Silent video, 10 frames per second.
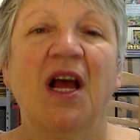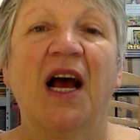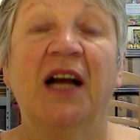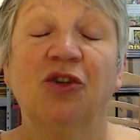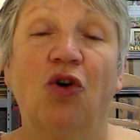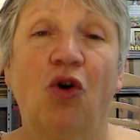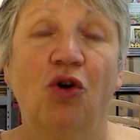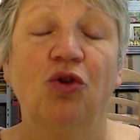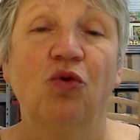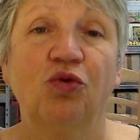And
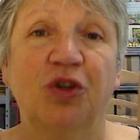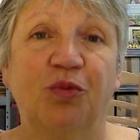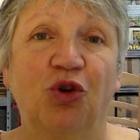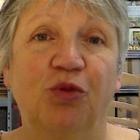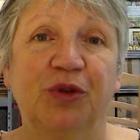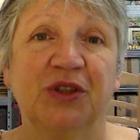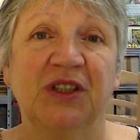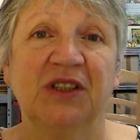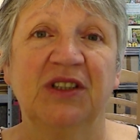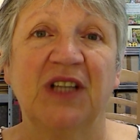all older
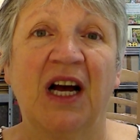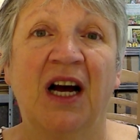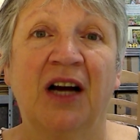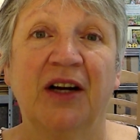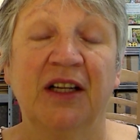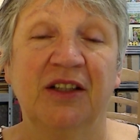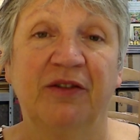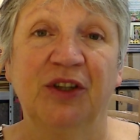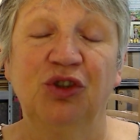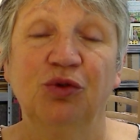properties are
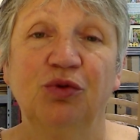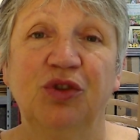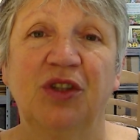individuals.